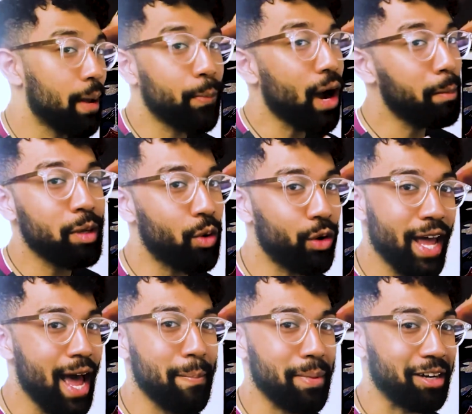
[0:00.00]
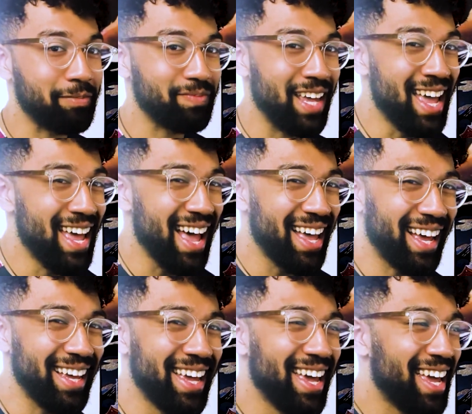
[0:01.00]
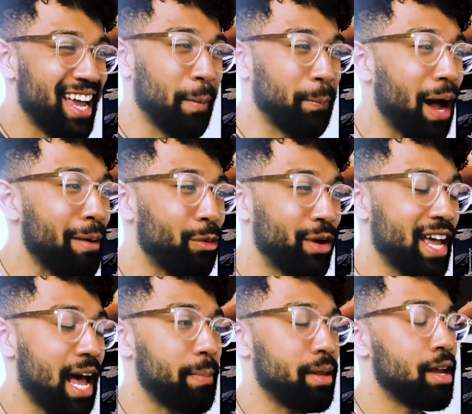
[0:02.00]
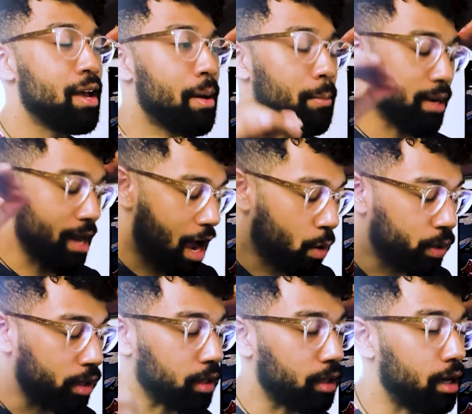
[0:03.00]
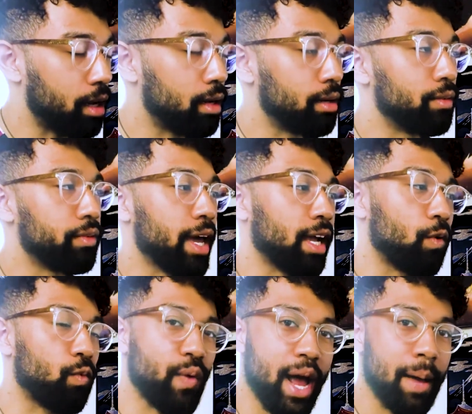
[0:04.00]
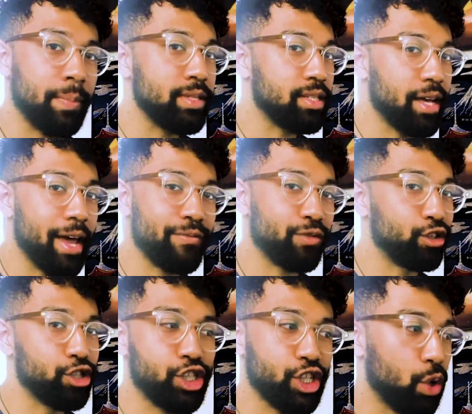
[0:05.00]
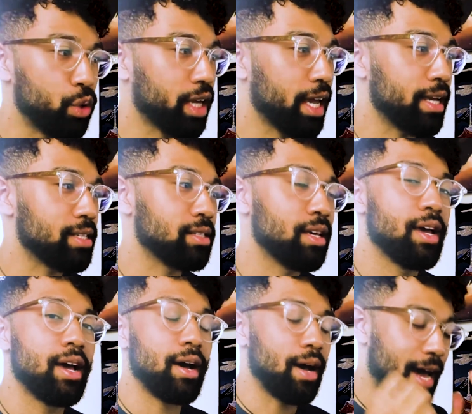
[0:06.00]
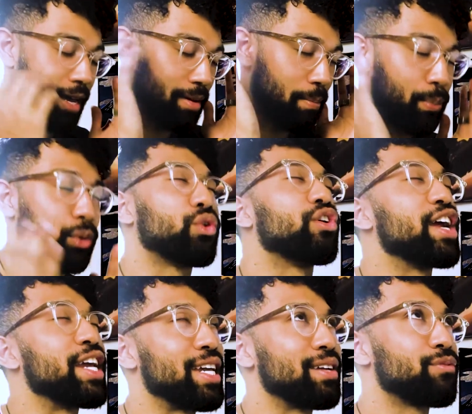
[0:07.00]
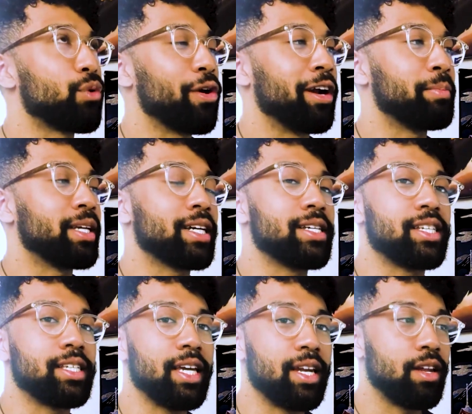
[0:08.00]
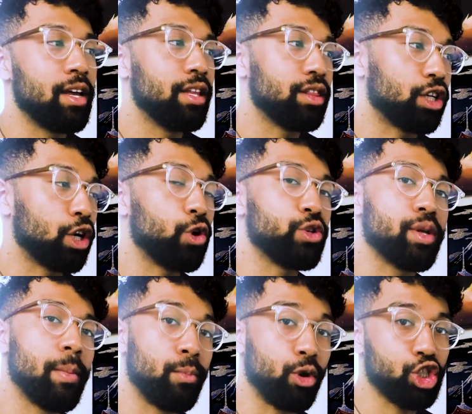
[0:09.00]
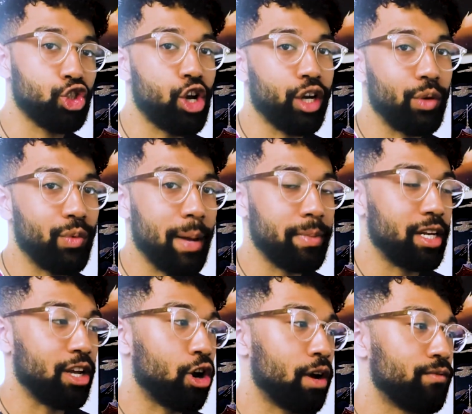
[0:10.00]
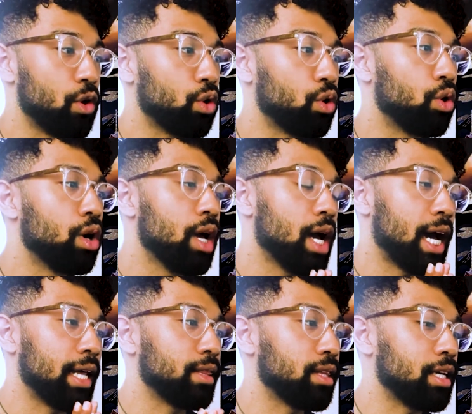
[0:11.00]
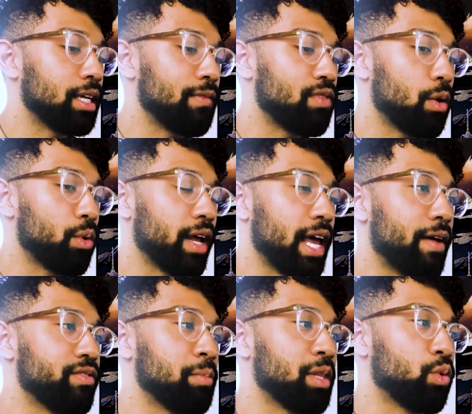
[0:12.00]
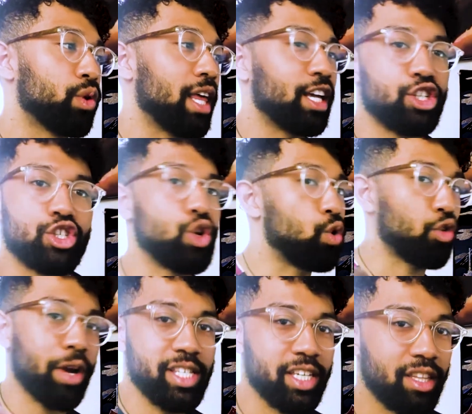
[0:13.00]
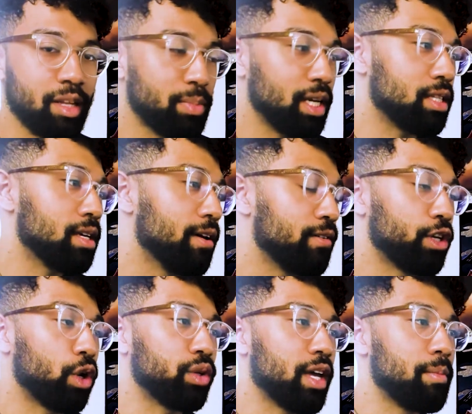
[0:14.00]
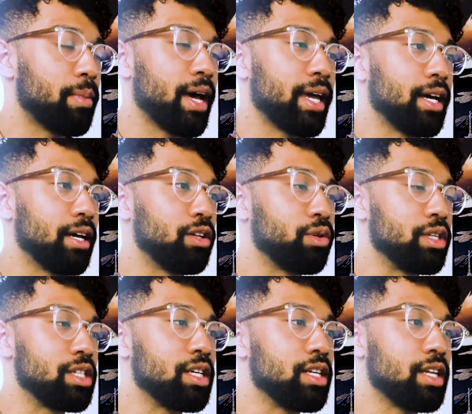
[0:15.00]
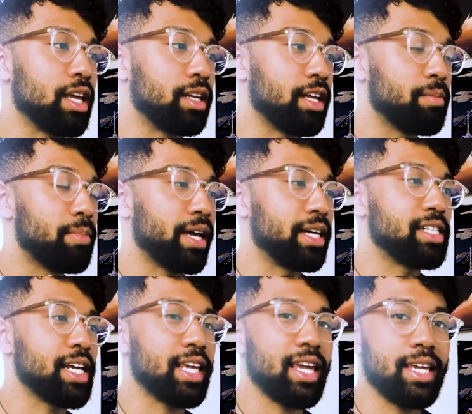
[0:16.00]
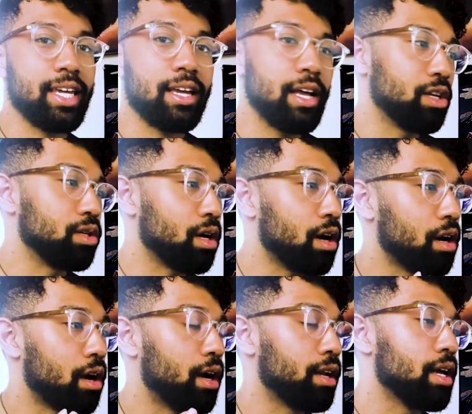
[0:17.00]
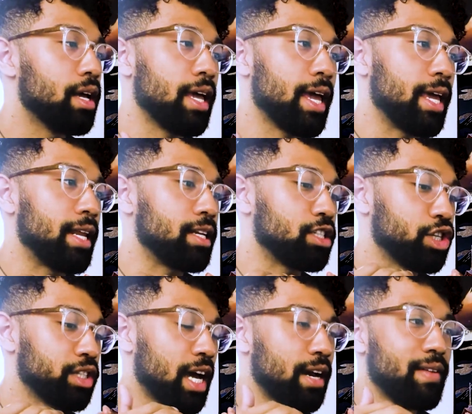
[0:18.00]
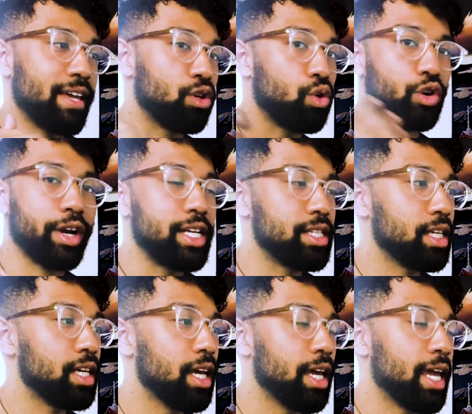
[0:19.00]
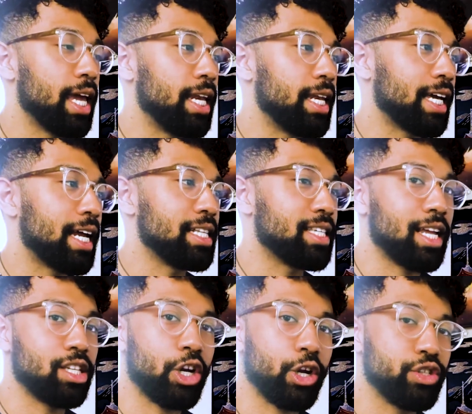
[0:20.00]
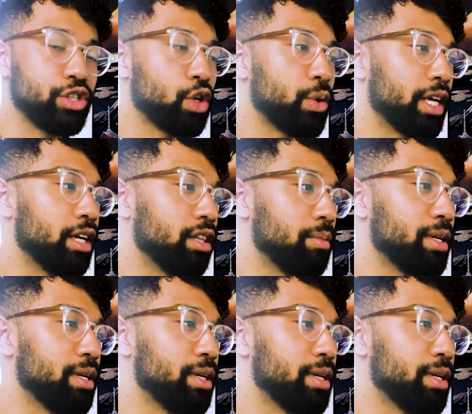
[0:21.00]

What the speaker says: it probably won't happen. It probably won't happen, but I would love like a rap cypher showcase. I am praying for it, because again, the girls more strong in rap than they are in vocal. I think if they were to have something where they could just go crazy in the beat, you know, led by a Luishin and led by a Shaking, Lukoron, and just kind of like go crazy, and they kind of take turns just going in on the